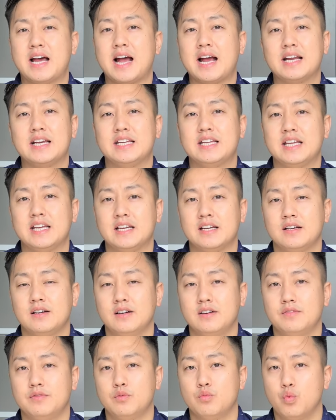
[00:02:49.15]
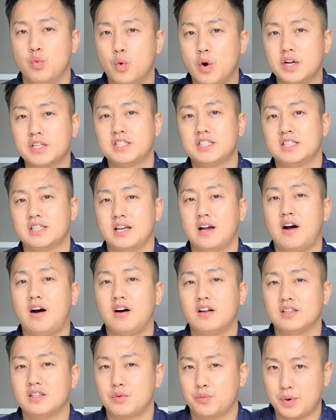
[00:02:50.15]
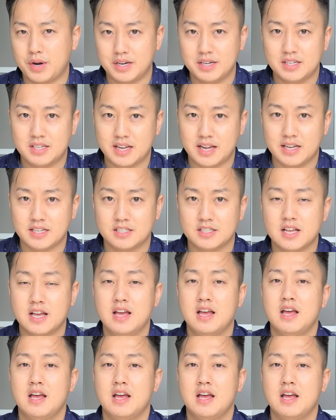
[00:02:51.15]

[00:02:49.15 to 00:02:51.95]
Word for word: idea of what's on the written test